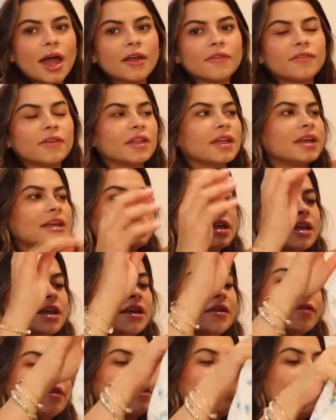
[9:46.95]
I feel like
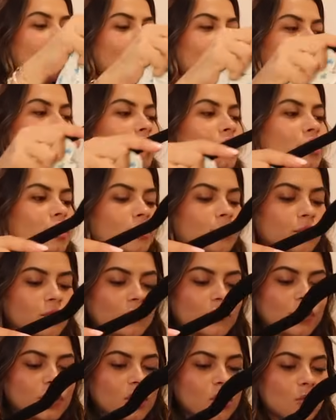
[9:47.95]
even though you're
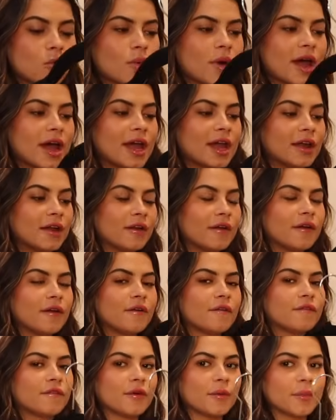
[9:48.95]
moving away
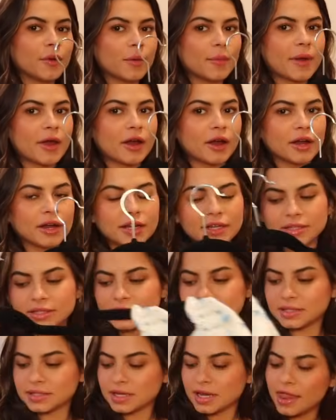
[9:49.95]
from your
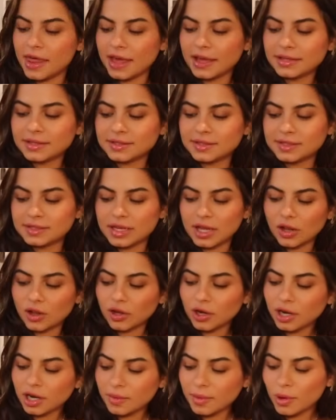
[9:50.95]
parents, they still
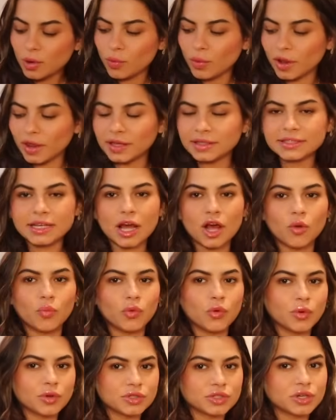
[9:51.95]
are gonna be willing to help
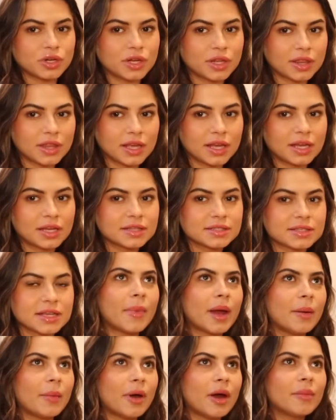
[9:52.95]
you with certain things.
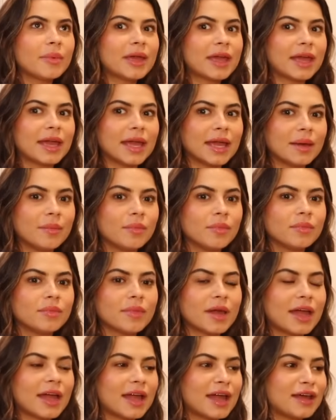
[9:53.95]
My mom came
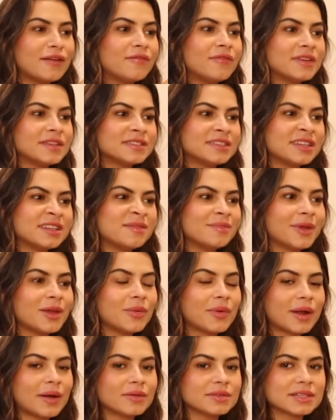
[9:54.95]
and visited me
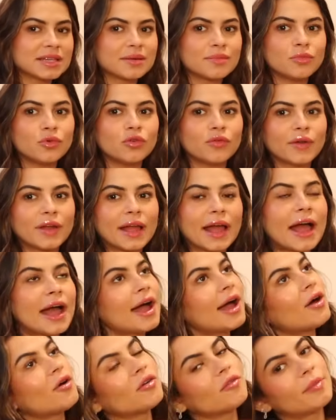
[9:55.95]
when I was like moving
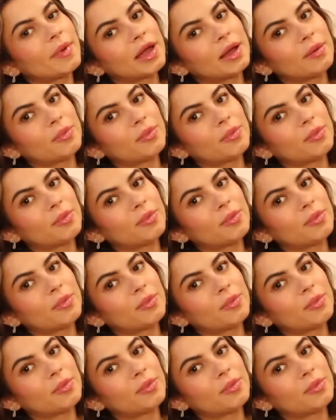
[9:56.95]
out of my